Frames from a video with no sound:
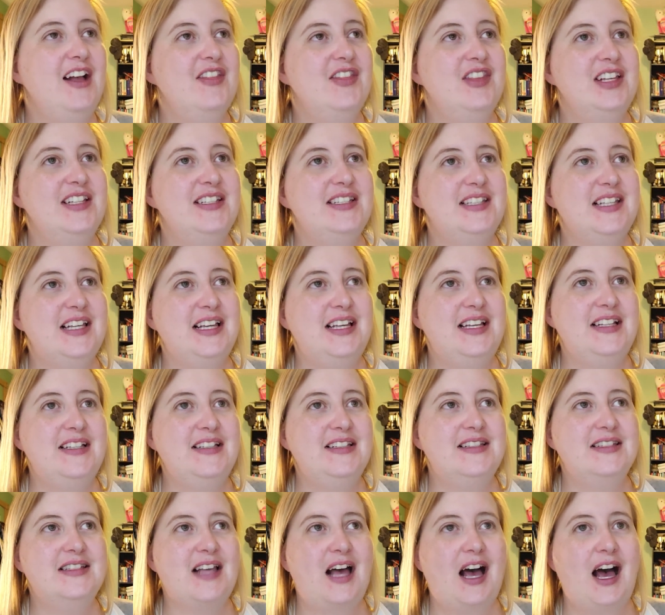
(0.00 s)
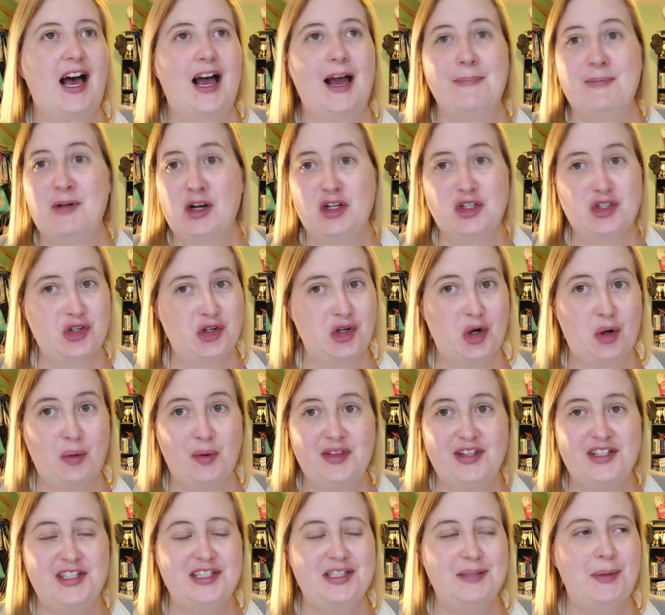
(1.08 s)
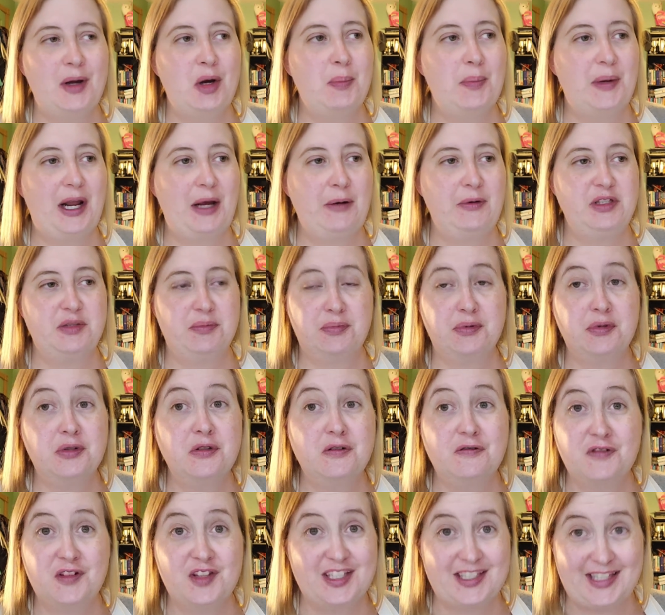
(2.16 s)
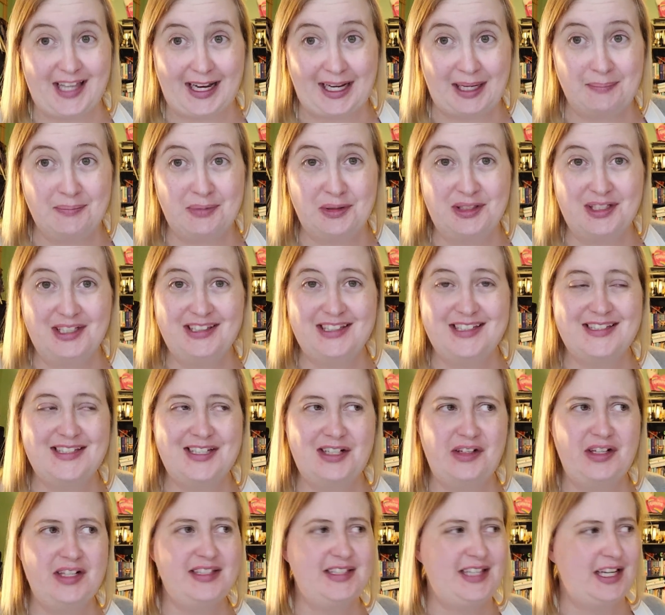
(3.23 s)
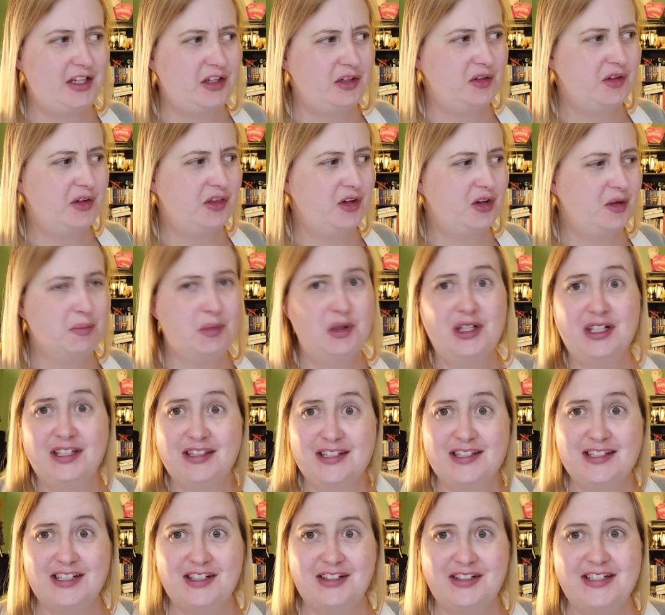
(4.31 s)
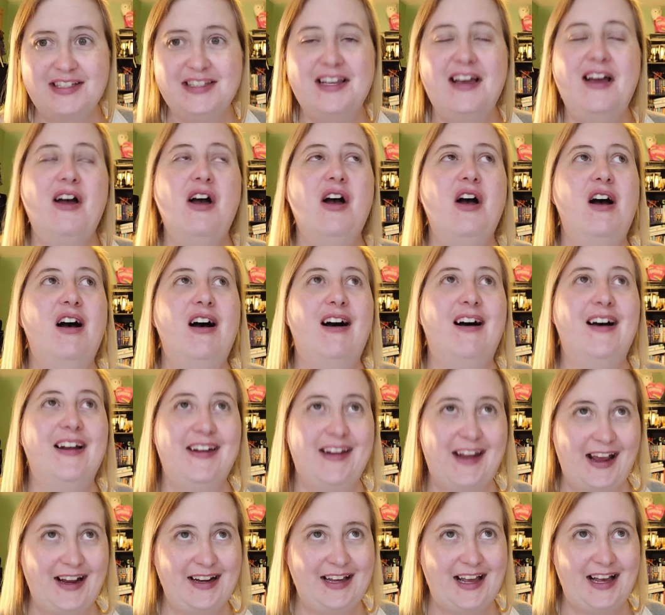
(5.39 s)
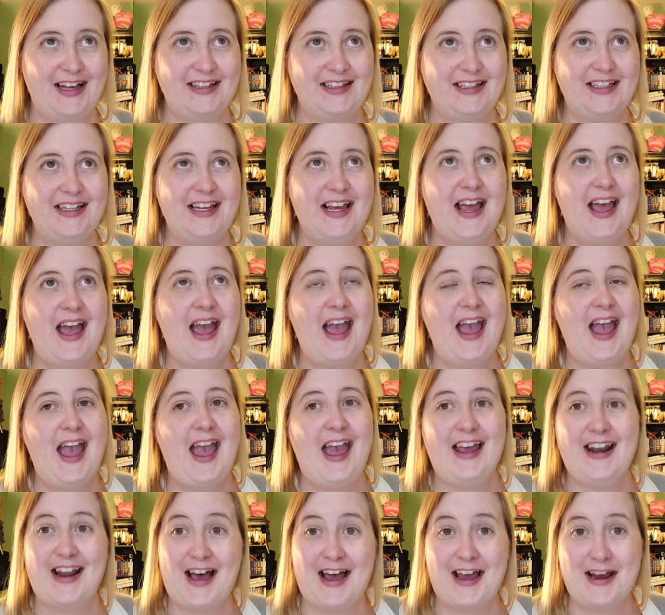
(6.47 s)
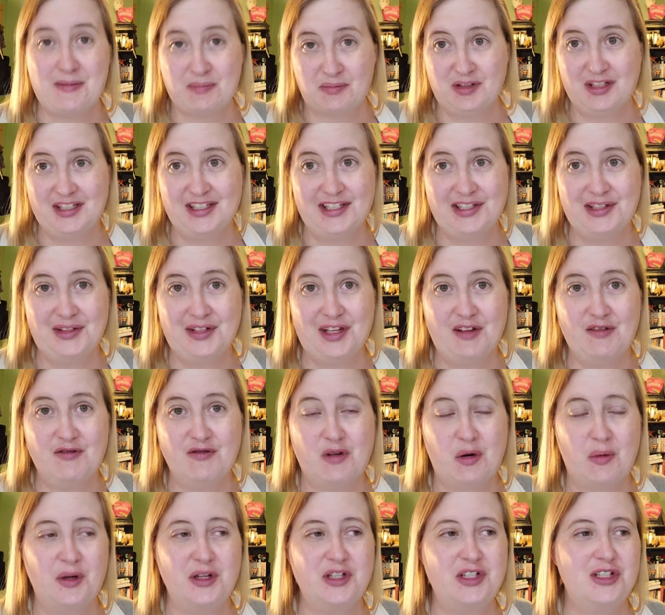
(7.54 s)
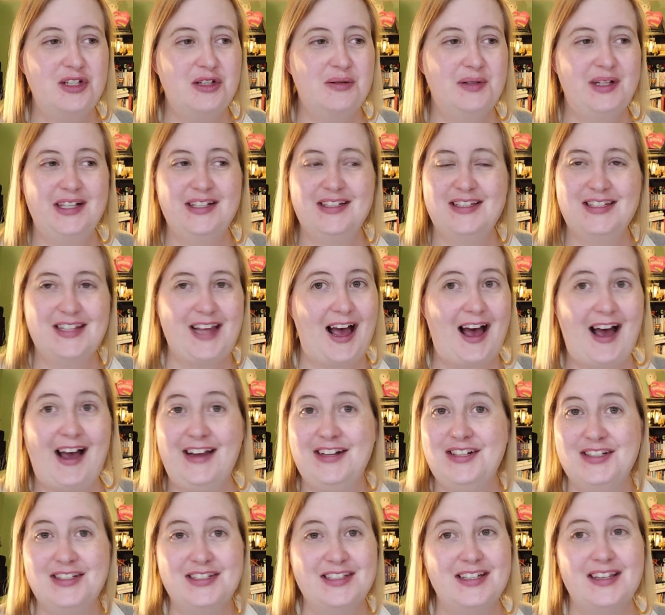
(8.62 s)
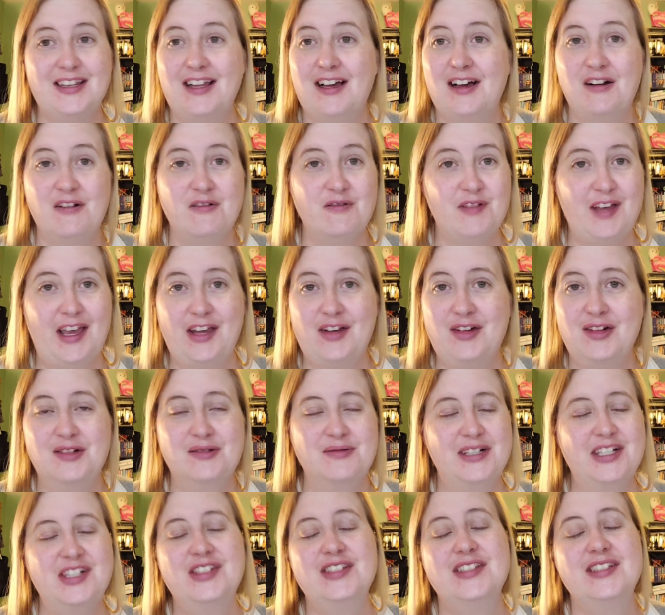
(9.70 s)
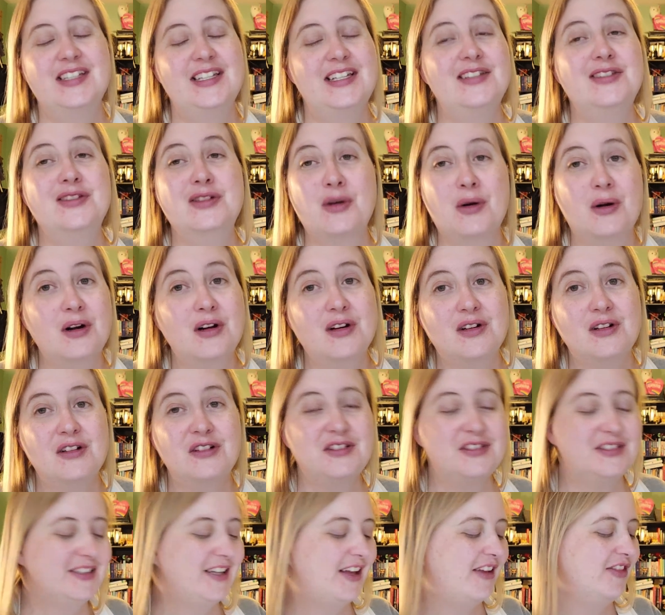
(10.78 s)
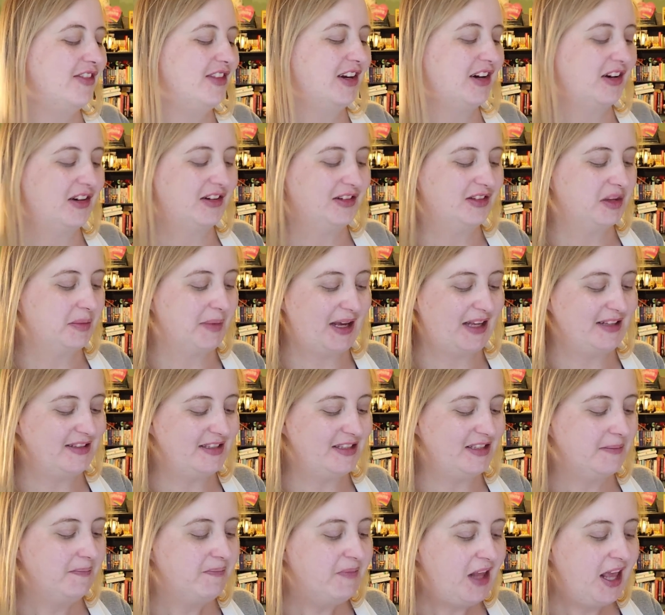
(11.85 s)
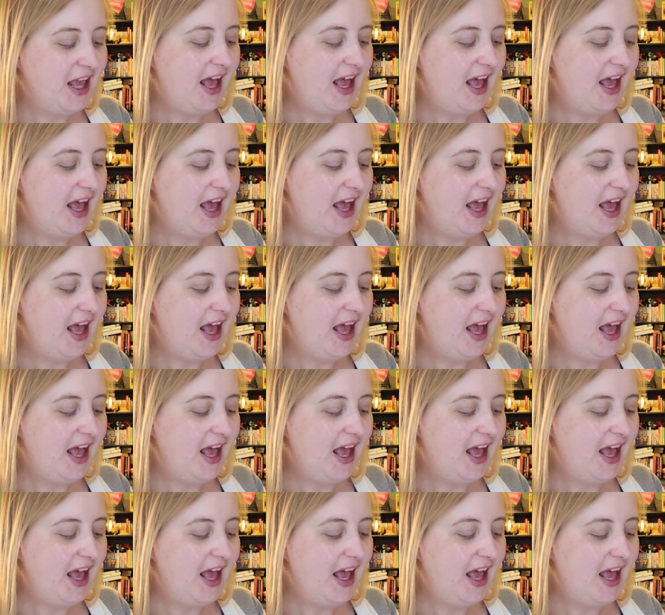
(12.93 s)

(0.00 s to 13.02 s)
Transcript: This is, I'm not sure at all what this is about, but I was approved for the second book in the series, second or third book in the series on NetGalley, and I am really looking forward to it. I just love a good Regency historical, they're the best.